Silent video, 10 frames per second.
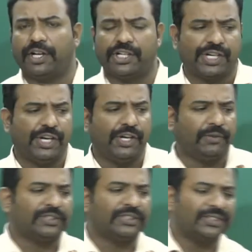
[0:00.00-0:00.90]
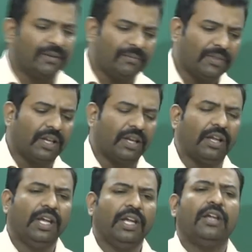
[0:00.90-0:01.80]
recursion into
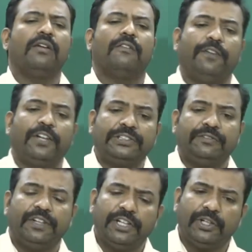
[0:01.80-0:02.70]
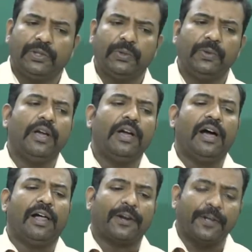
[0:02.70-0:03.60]
something which we need to
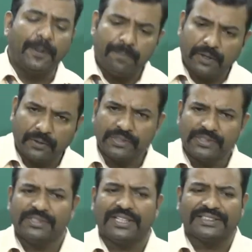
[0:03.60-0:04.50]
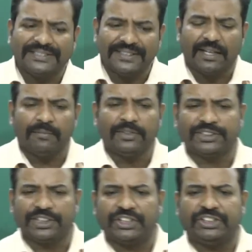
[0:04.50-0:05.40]
reproduce the same
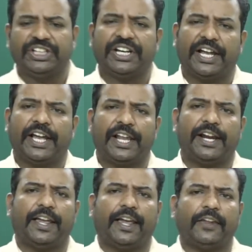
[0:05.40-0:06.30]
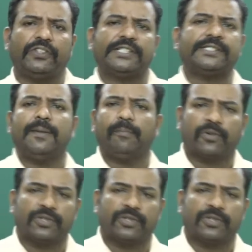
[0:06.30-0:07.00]
structure again and again in the same